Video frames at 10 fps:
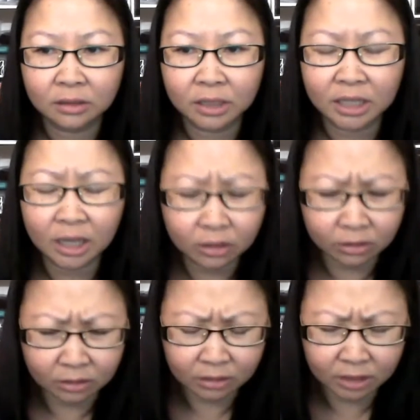The
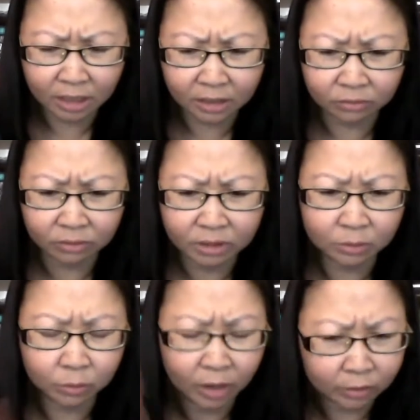other second
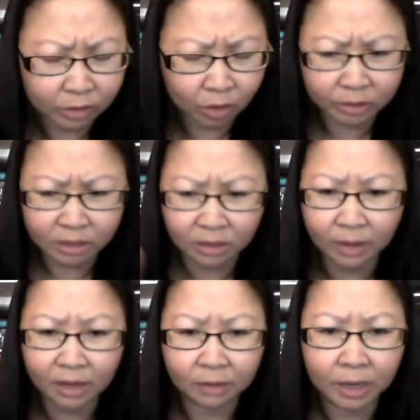reason why it was always in the
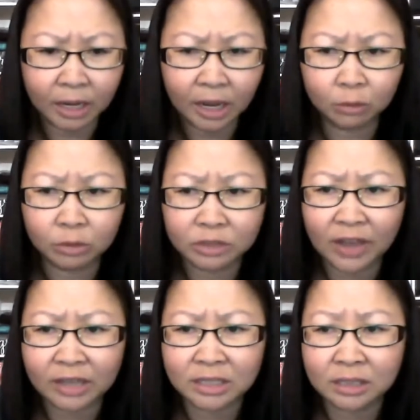back of my head was
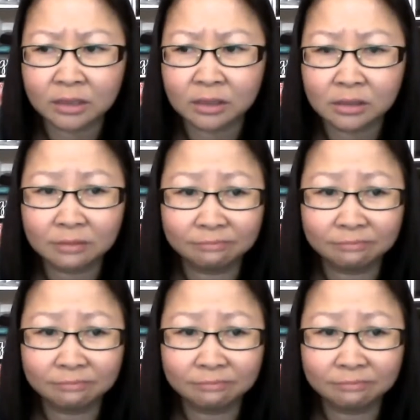vaccines.